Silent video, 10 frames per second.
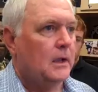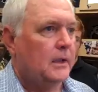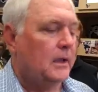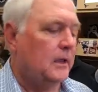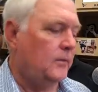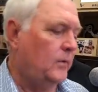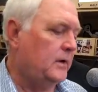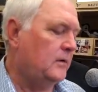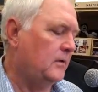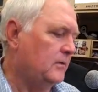Yeah, we
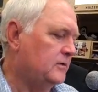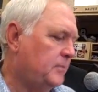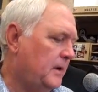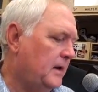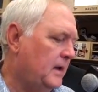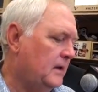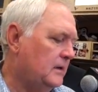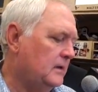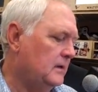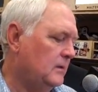knew they were going to spread
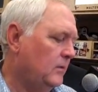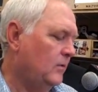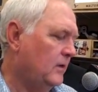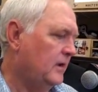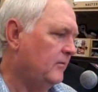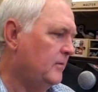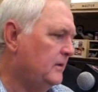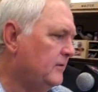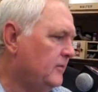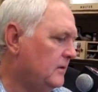out. We wanted to give them a
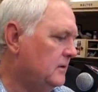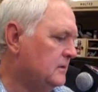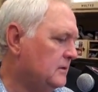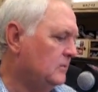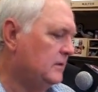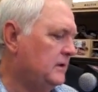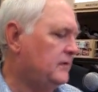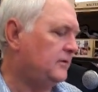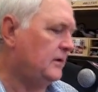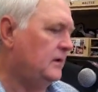different look than what they
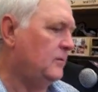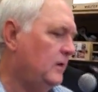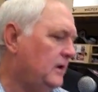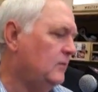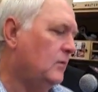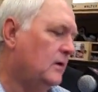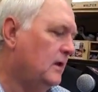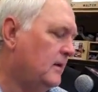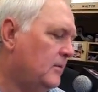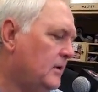had seen, and we didn't want to
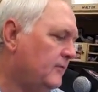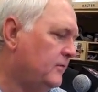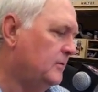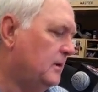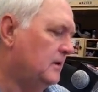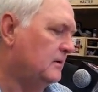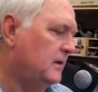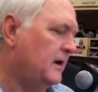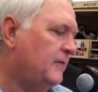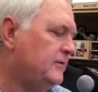let them run the football.
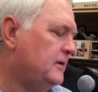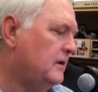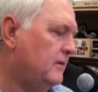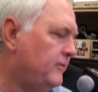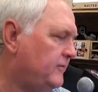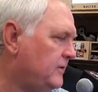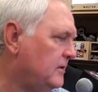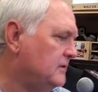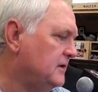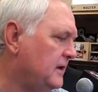They averaged 150
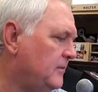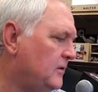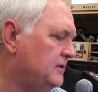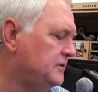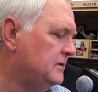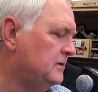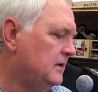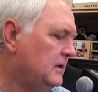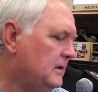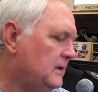yards a game rushing.
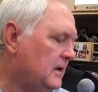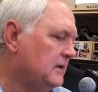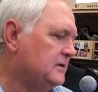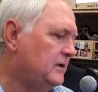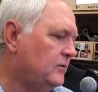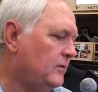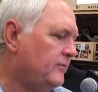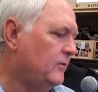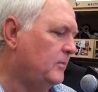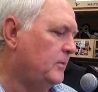Like I said,
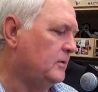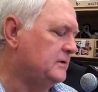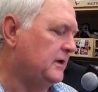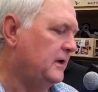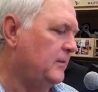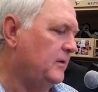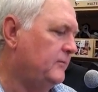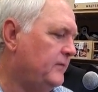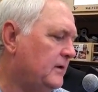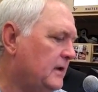24 points a game. We
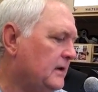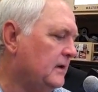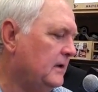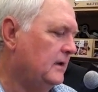felt like